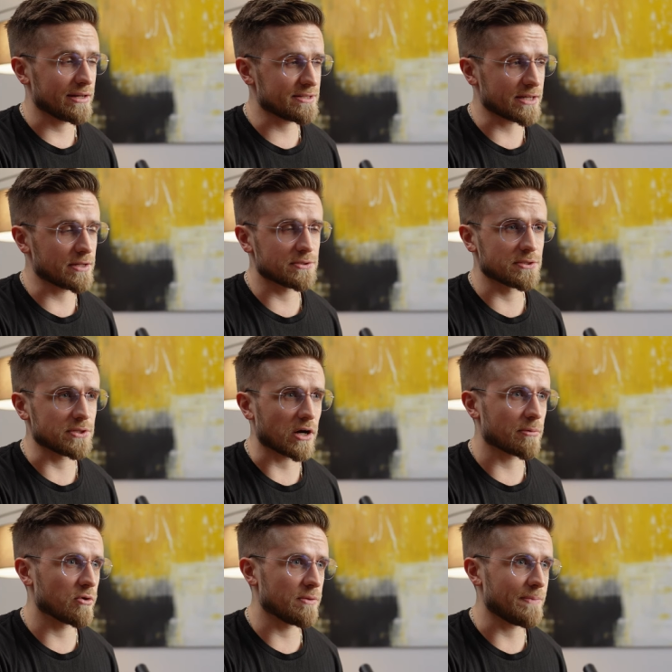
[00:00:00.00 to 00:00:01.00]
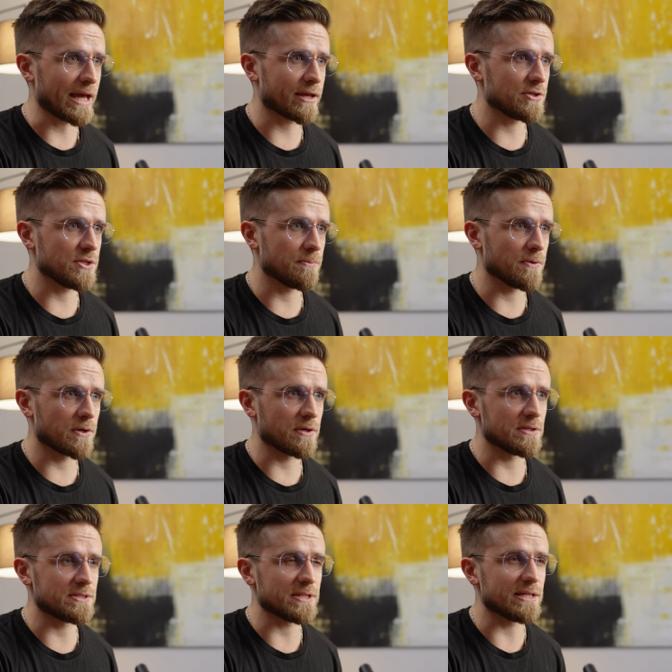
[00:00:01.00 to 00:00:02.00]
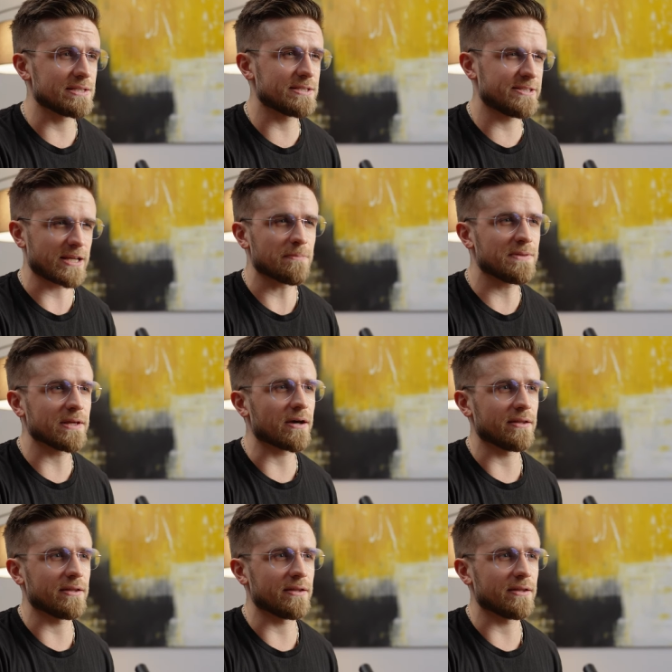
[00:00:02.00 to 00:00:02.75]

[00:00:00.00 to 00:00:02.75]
I decided to talk about the packaging because it's something